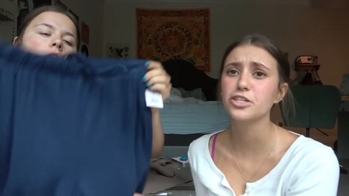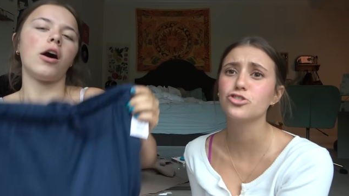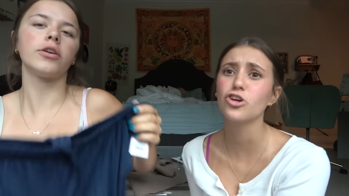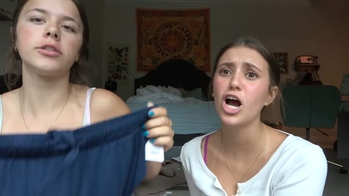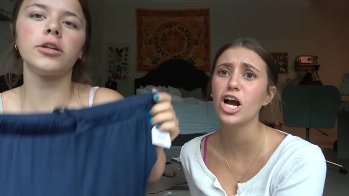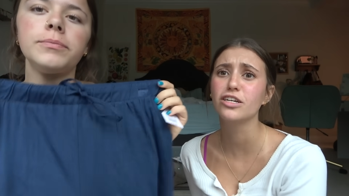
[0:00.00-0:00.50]
Speaker 1: a
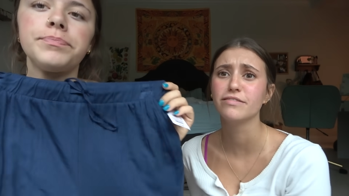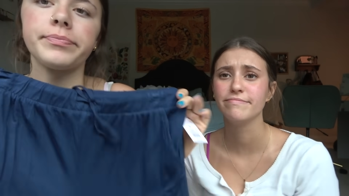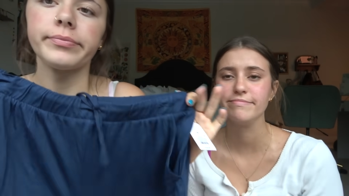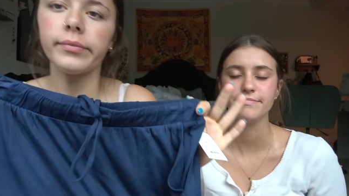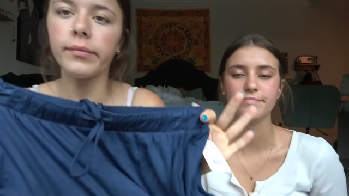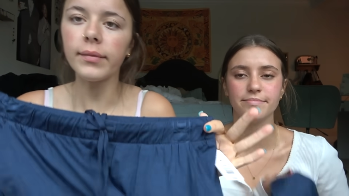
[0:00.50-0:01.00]
drug. Also,
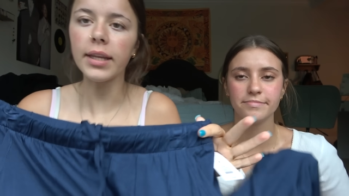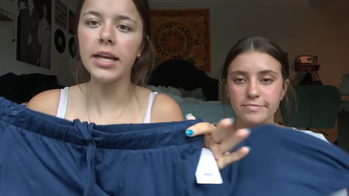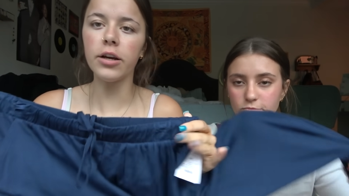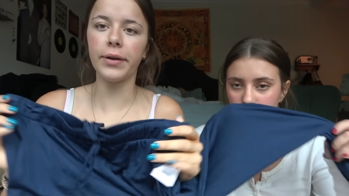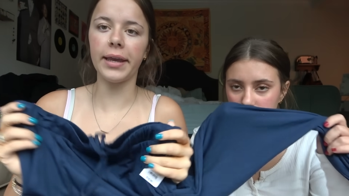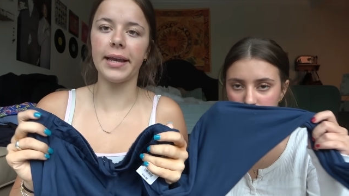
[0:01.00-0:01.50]

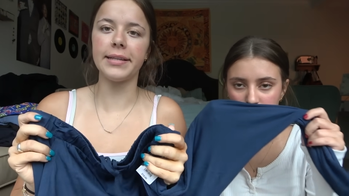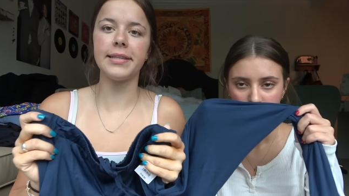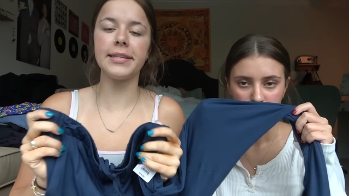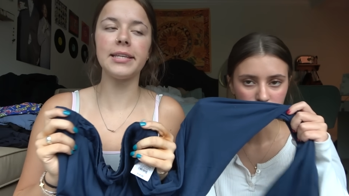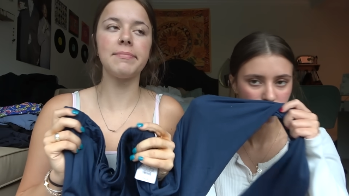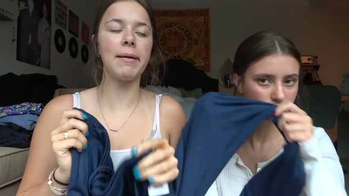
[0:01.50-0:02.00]
okay guys,
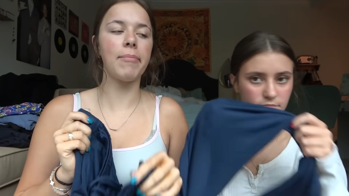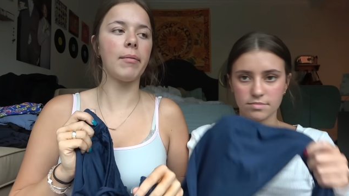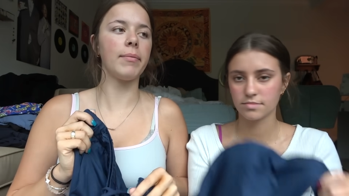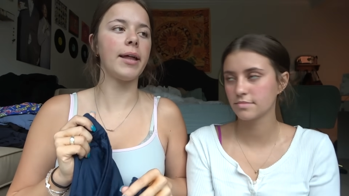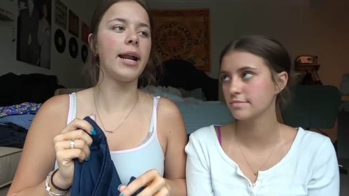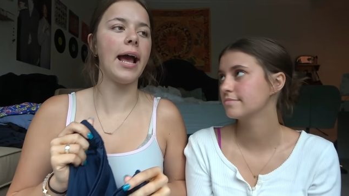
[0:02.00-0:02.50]
this is my
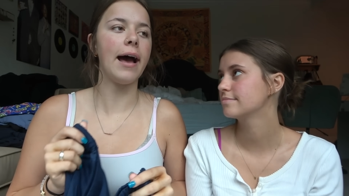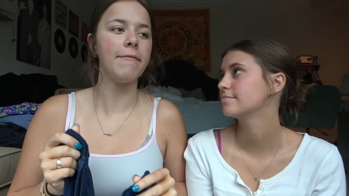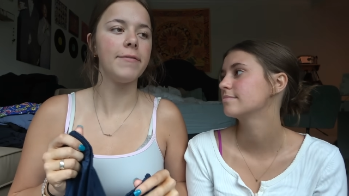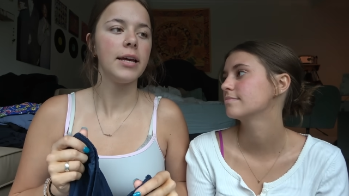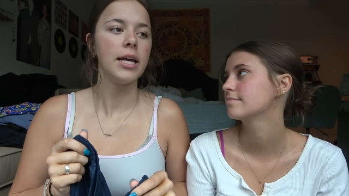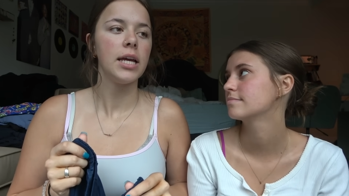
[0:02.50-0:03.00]
problem that I
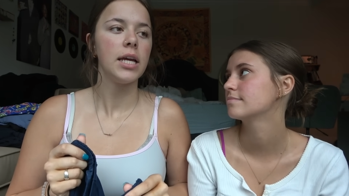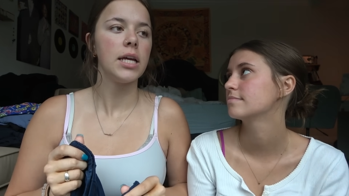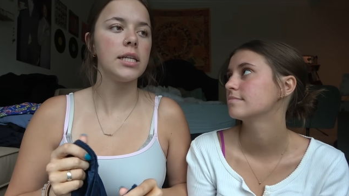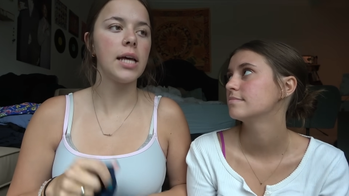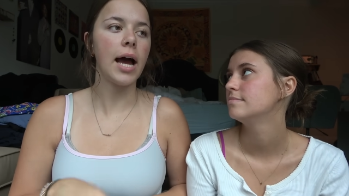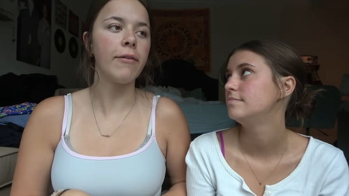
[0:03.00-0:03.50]
have,
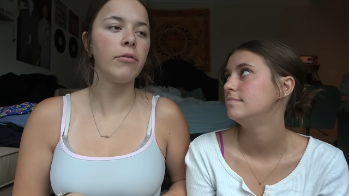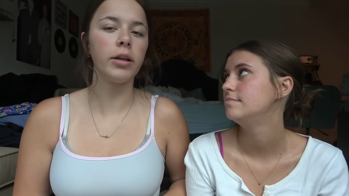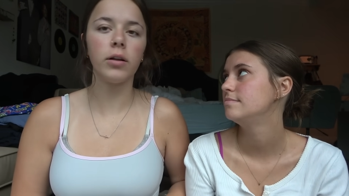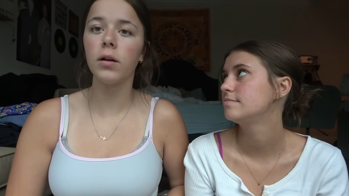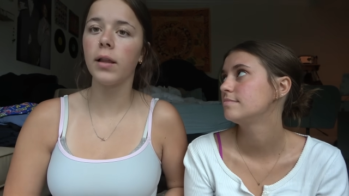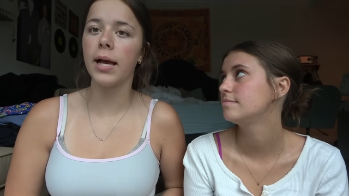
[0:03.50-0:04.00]
is that I have
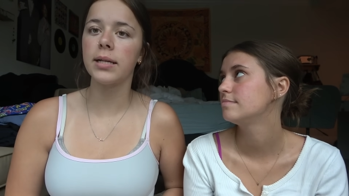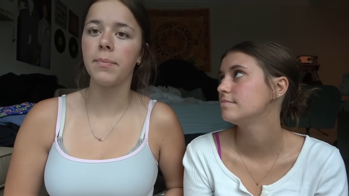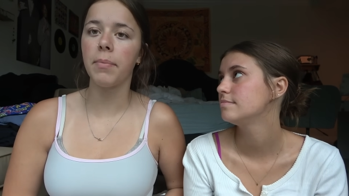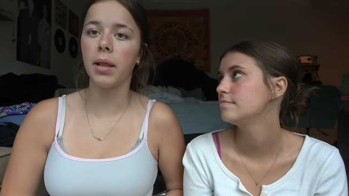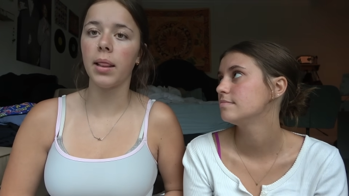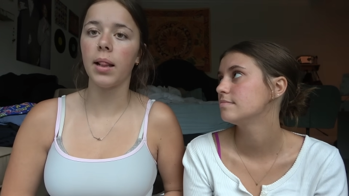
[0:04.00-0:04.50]
really long legs,
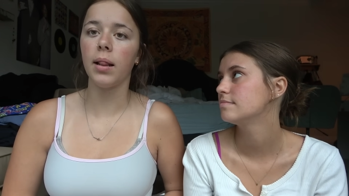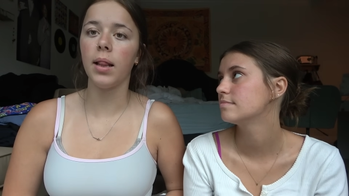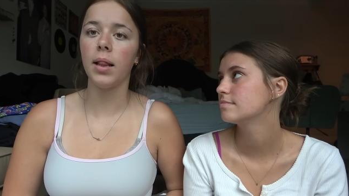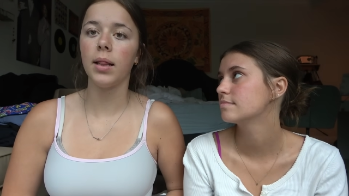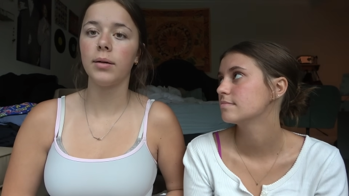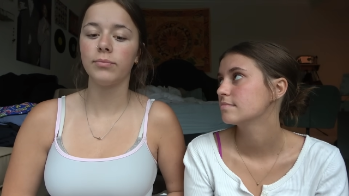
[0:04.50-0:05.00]
but
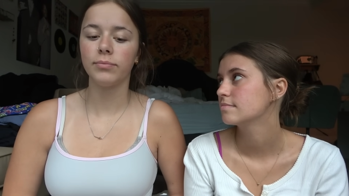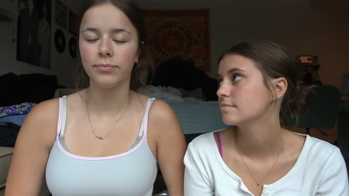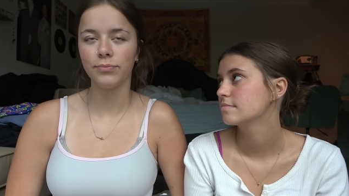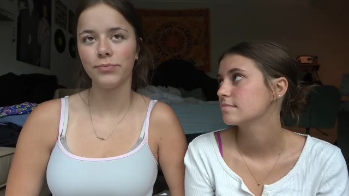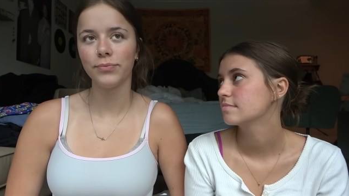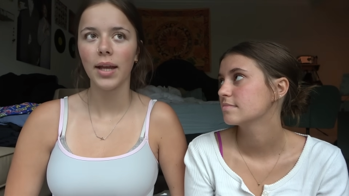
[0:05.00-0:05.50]

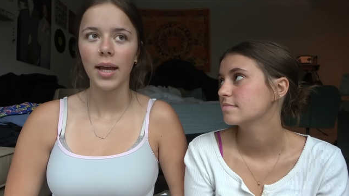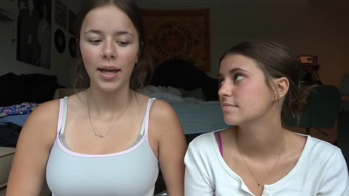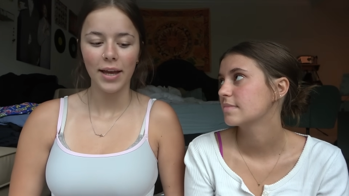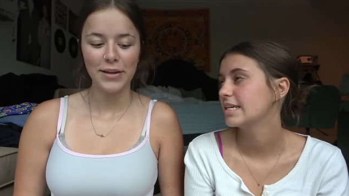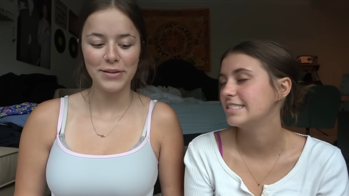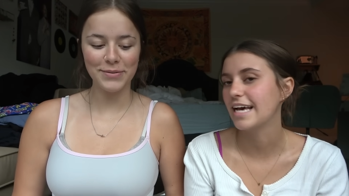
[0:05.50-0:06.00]

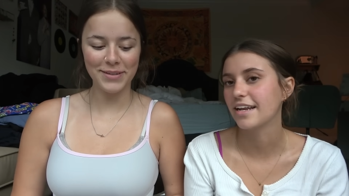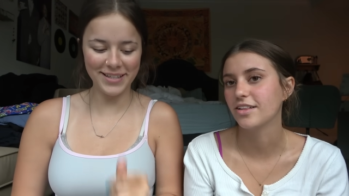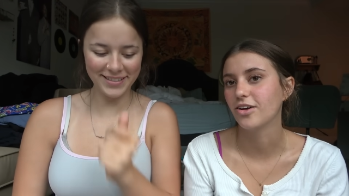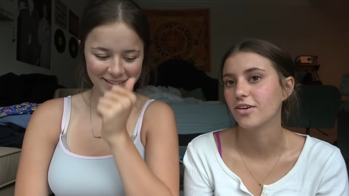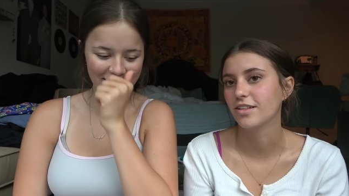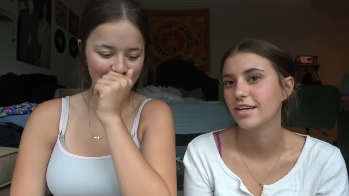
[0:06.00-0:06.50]

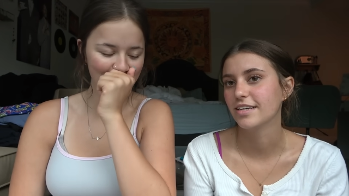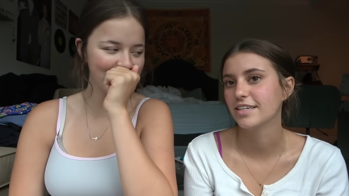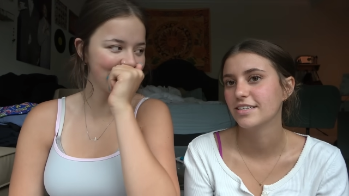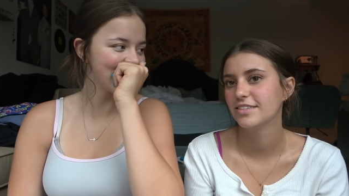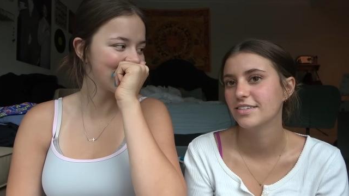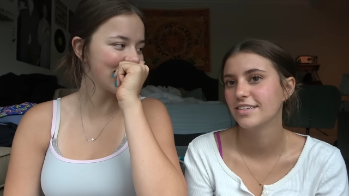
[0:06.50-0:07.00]
Speaker 2: daddy long legs. I
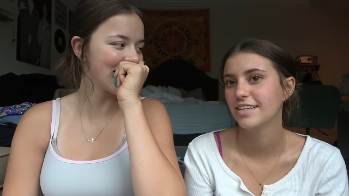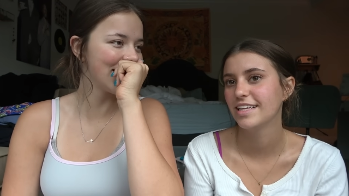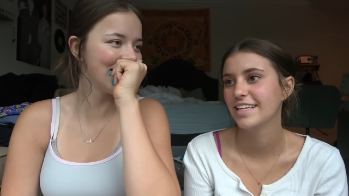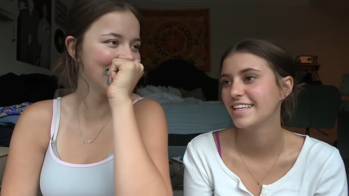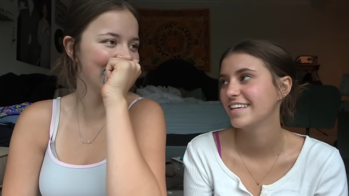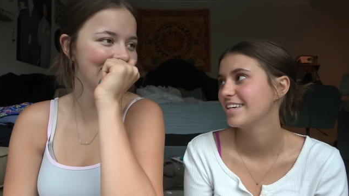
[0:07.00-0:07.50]
was gonna say
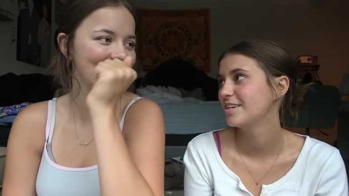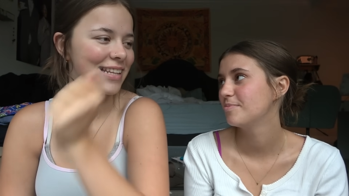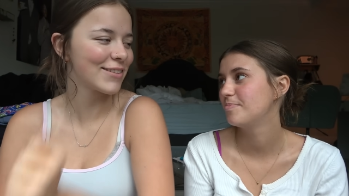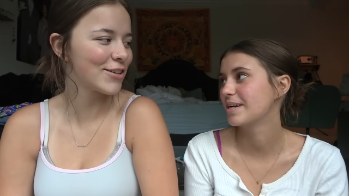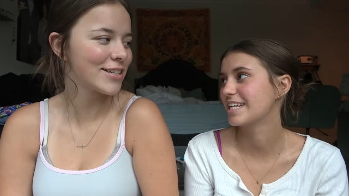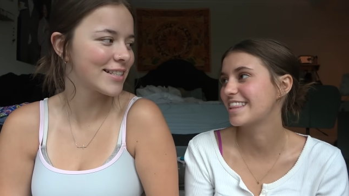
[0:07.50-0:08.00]
that
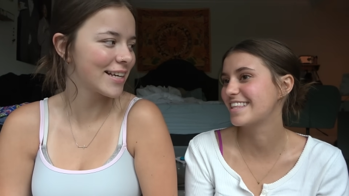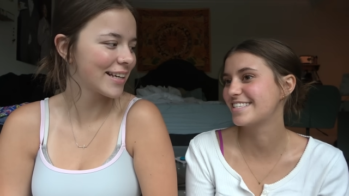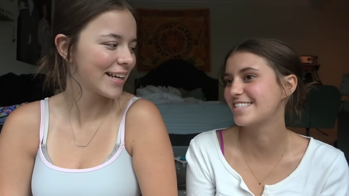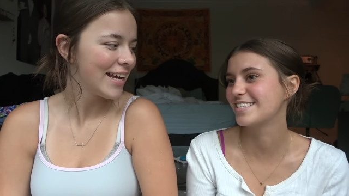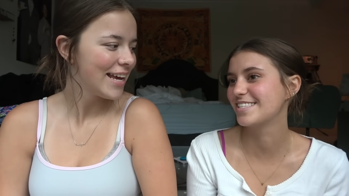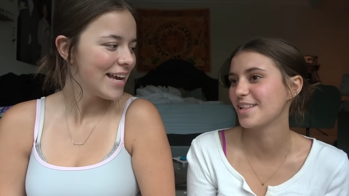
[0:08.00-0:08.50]
thing, but it's like
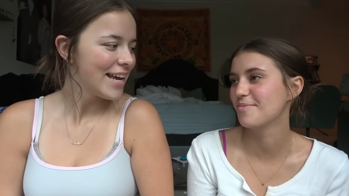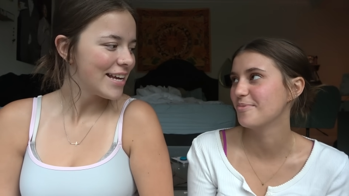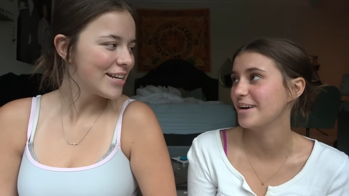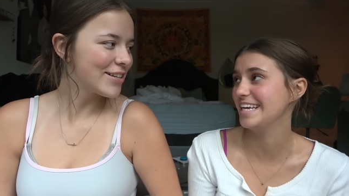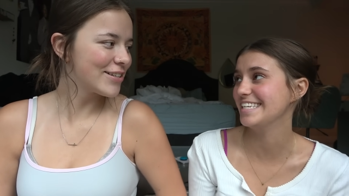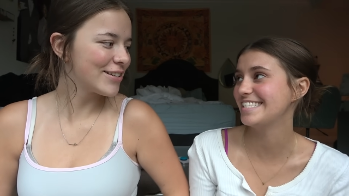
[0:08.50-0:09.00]
slim
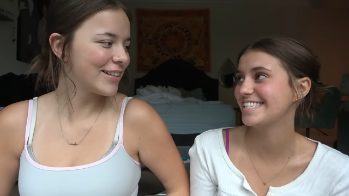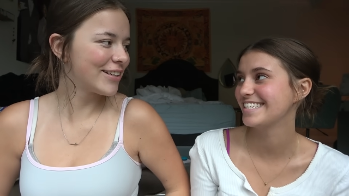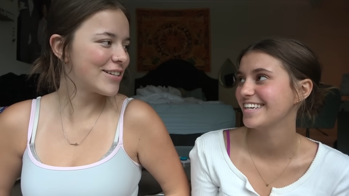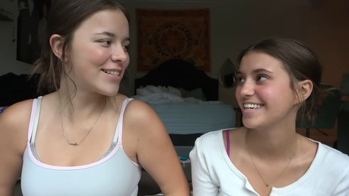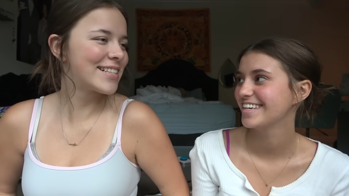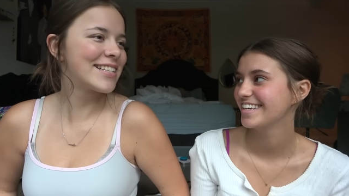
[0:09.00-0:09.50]
waist.
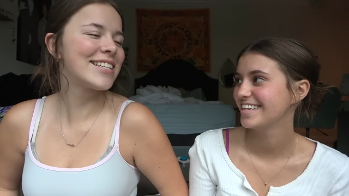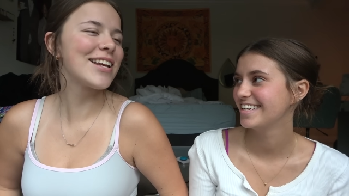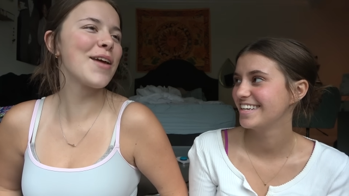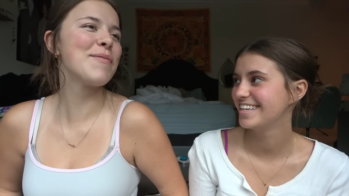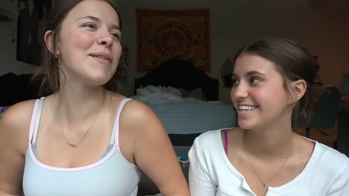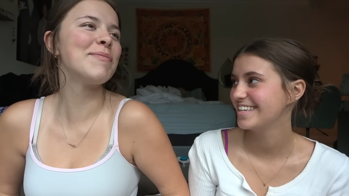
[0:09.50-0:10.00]
You're
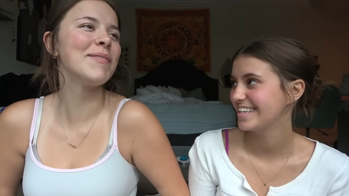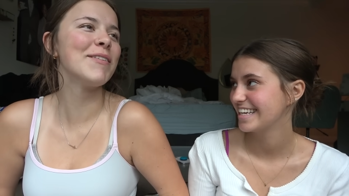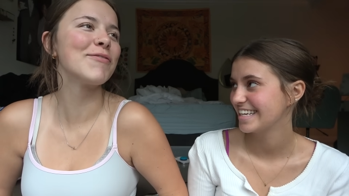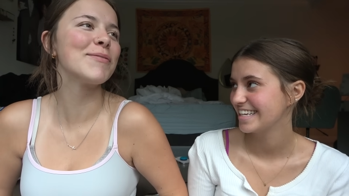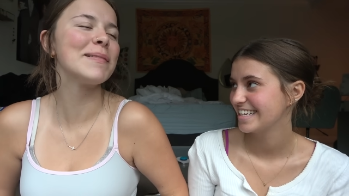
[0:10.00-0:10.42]
shaming me for